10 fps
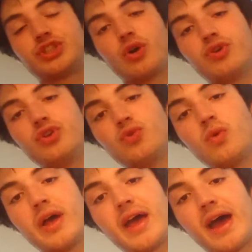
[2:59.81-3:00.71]
you
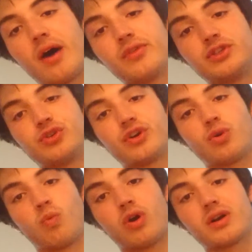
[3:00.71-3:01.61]
how the trigger
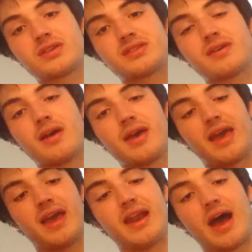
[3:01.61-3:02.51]
works
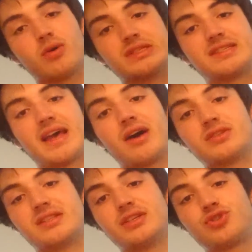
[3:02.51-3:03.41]
and how it sounds,
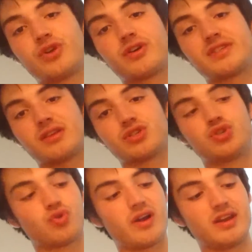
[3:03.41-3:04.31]
and this trigger sounds
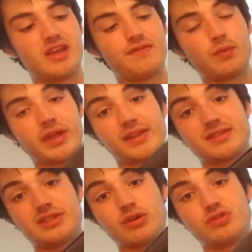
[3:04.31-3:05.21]
great. Even without the
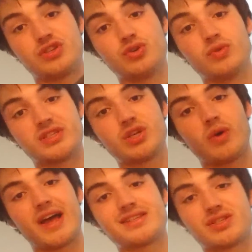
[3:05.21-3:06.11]
CO2, it still has this